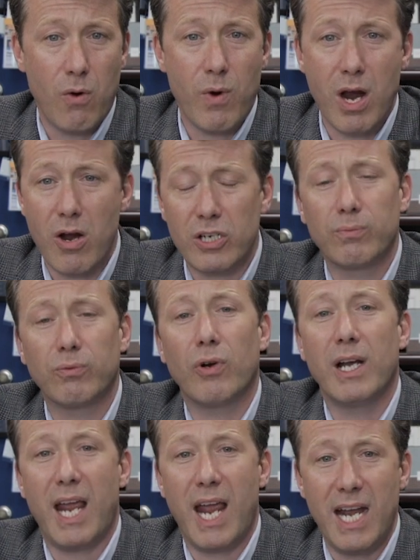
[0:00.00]
We are
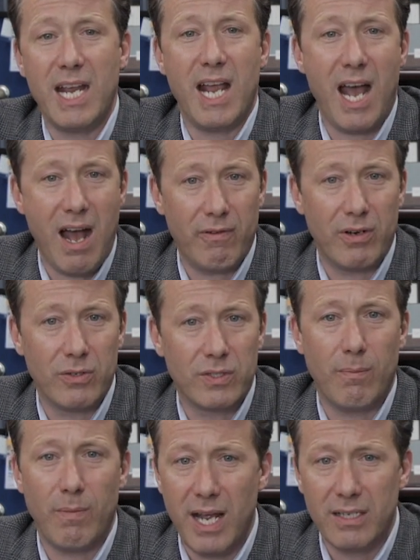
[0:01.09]
exploring any avenues
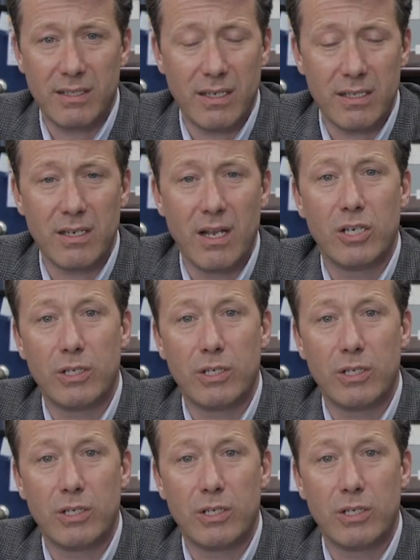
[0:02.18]
that may exist